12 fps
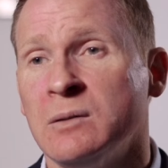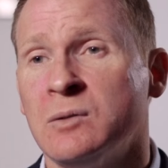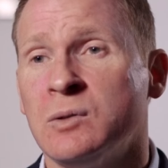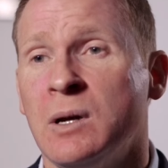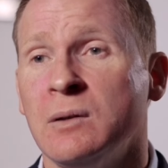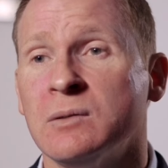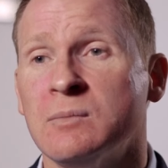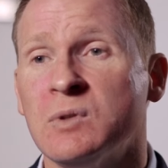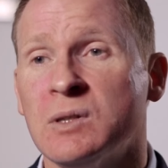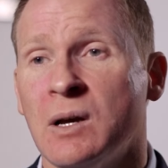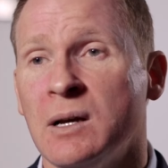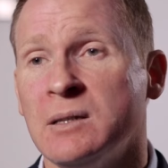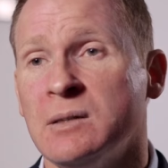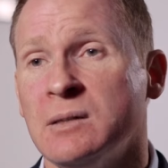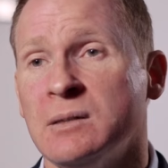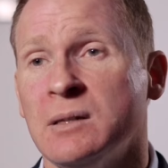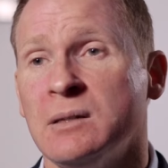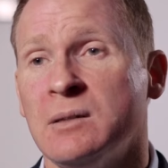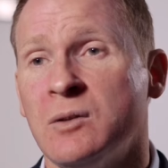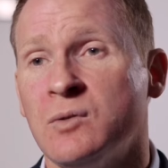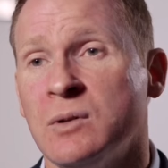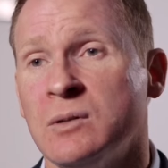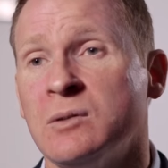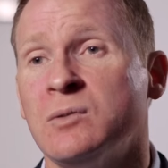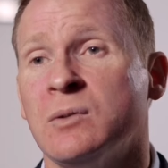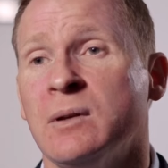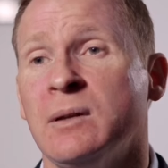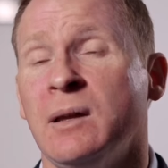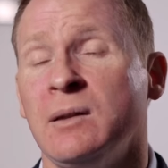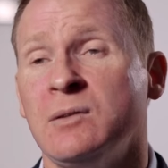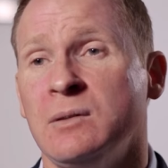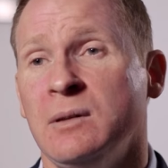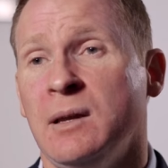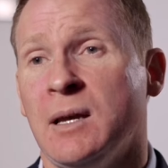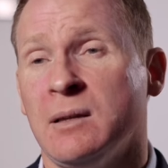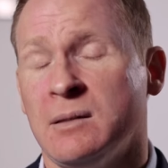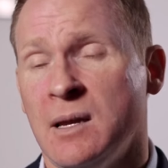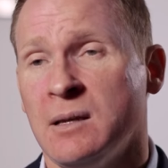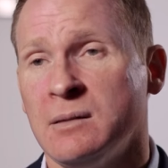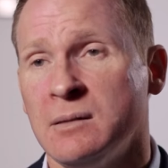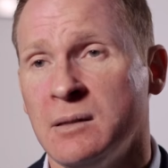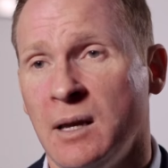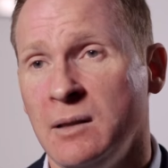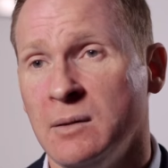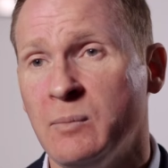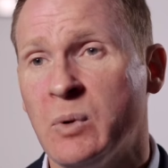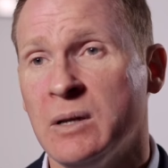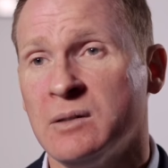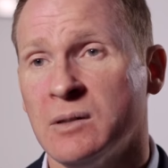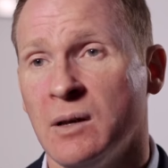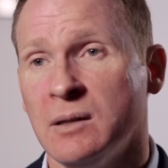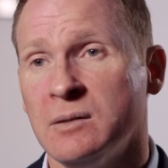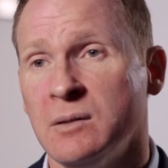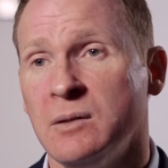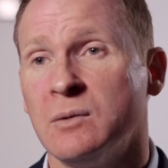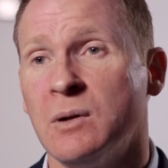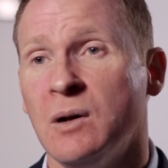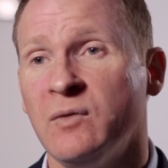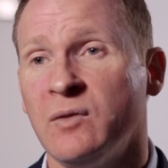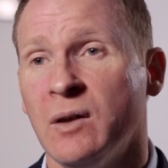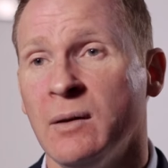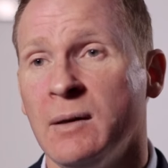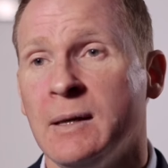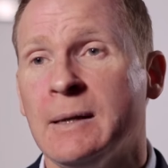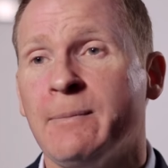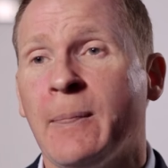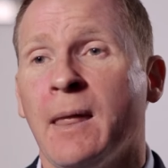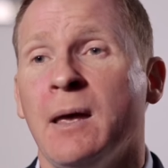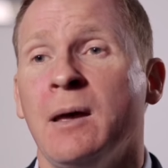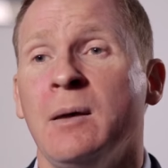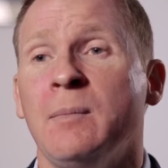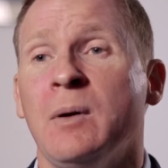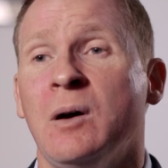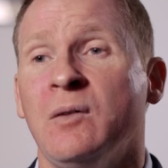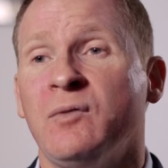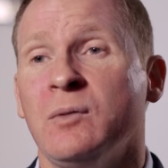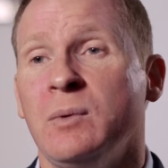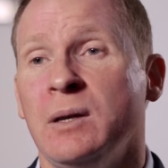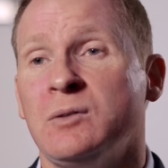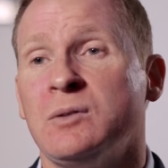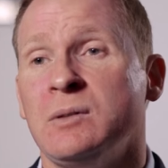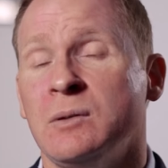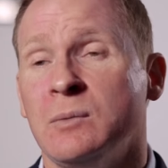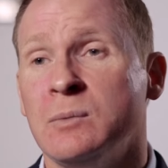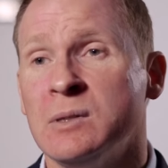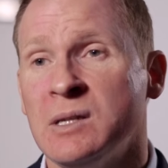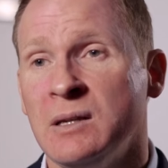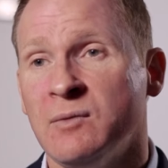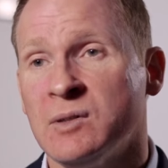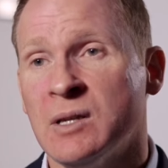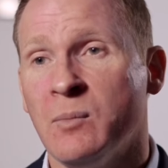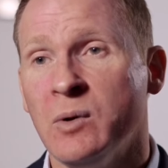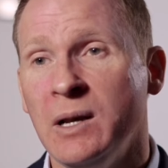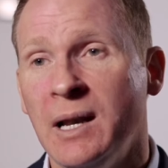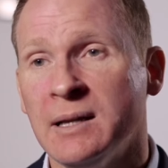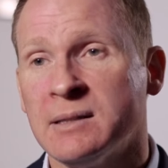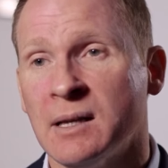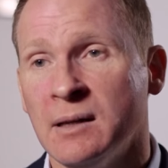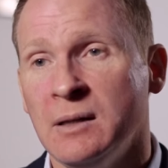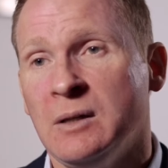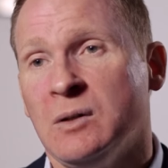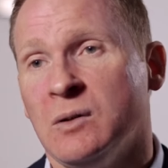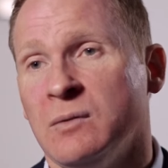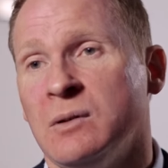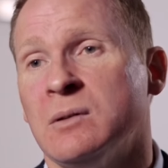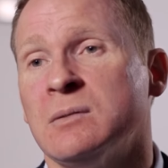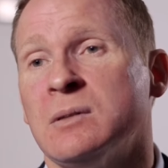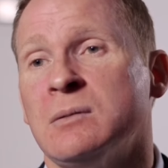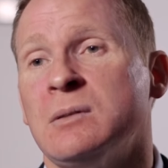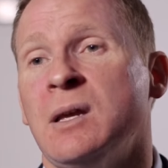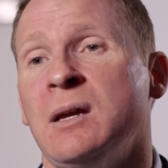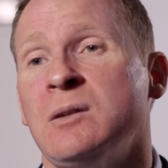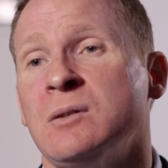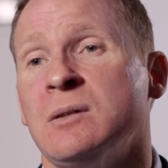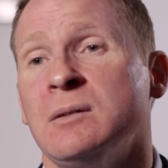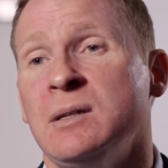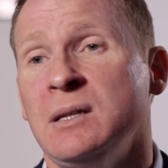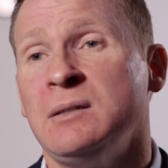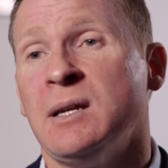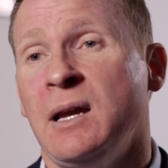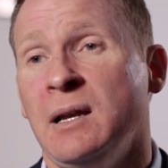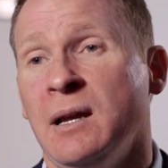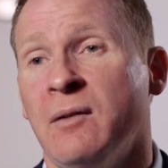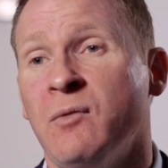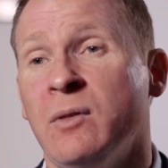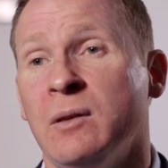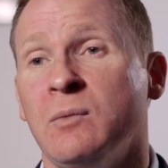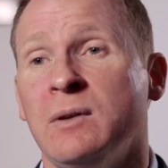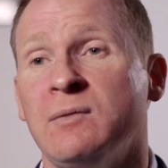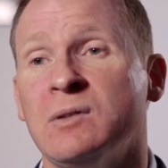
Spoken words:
try on some sizes, etc., ascertain the breast size that you're after, after which you'll receive a summary letter of the consultation detailing everything we've